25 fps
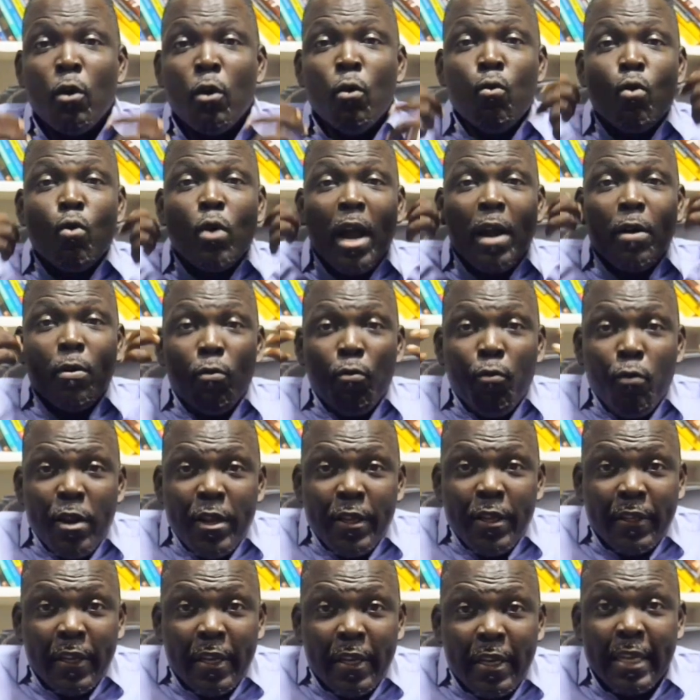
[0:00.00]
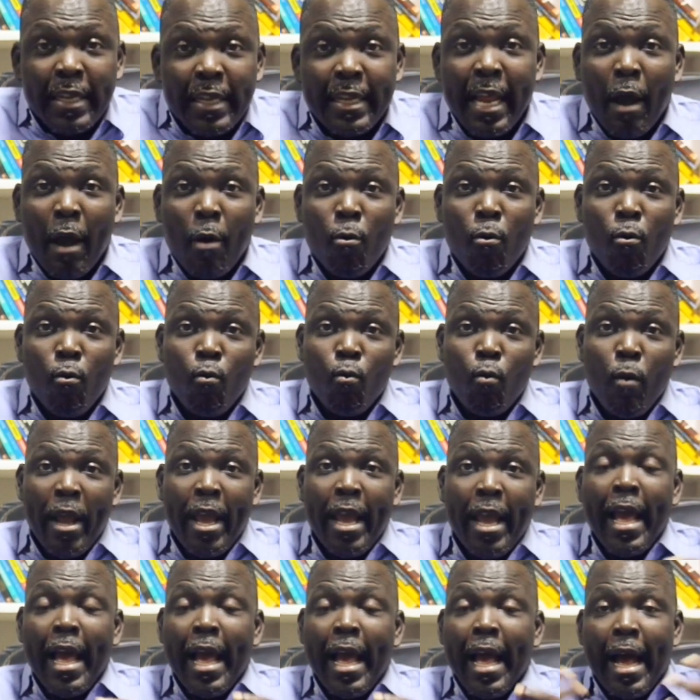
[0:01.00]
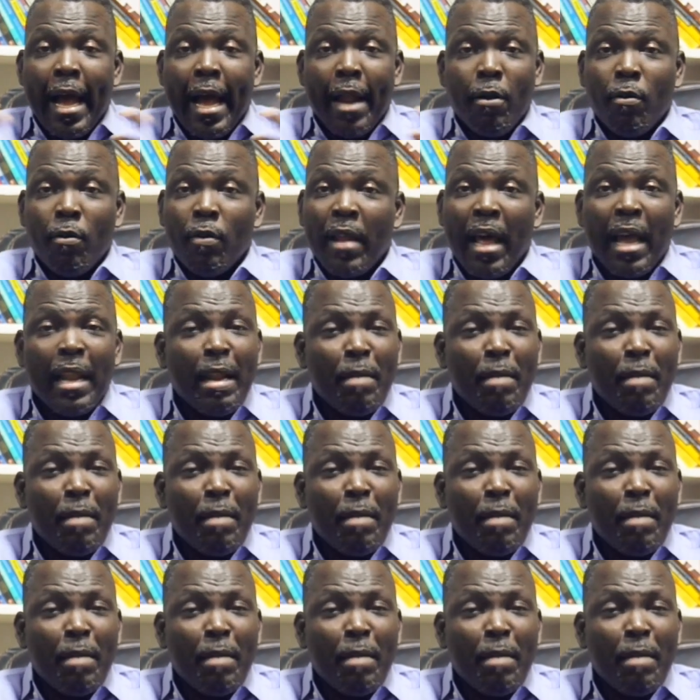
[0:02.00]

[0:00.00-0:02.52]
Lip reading: who can reason in their own way and all that.